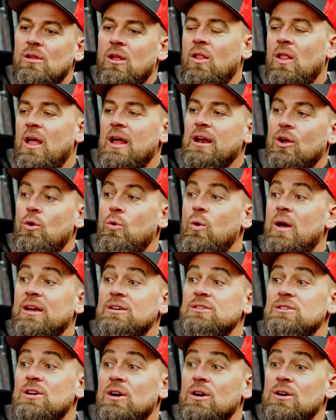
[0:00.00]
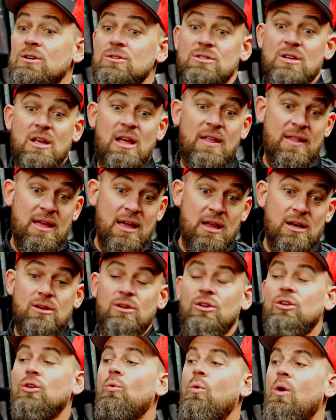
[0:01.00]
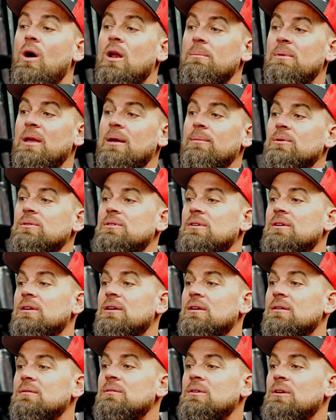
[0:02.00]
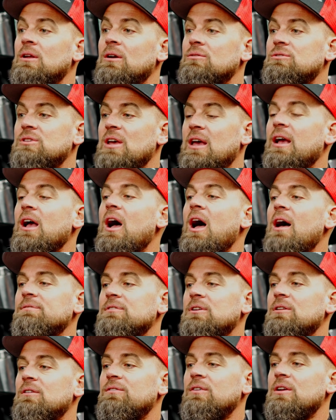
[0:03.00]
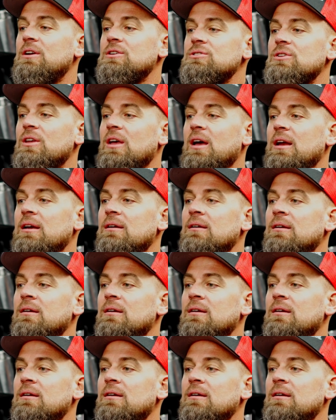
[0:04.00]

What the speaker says: a lot of quick turns, and then you want to be able to take off to the finish line.